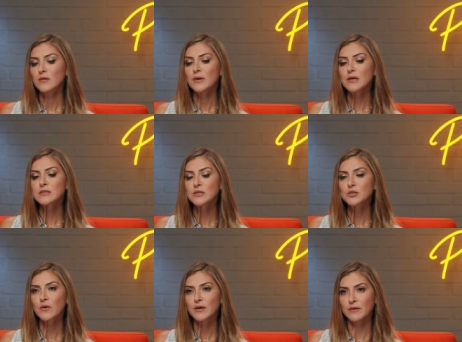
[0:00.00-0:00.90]
The biggest
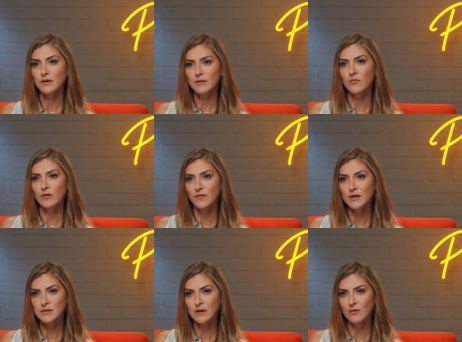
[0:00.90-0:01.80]
issue I think that we're
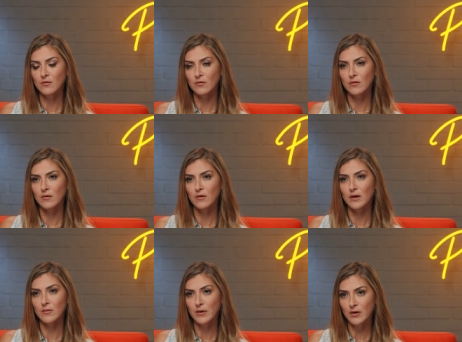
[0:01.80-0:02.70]
facing
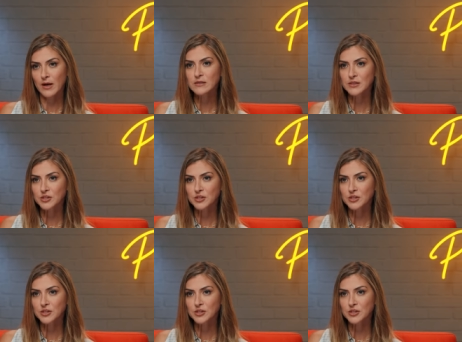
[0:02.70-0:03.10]
in America is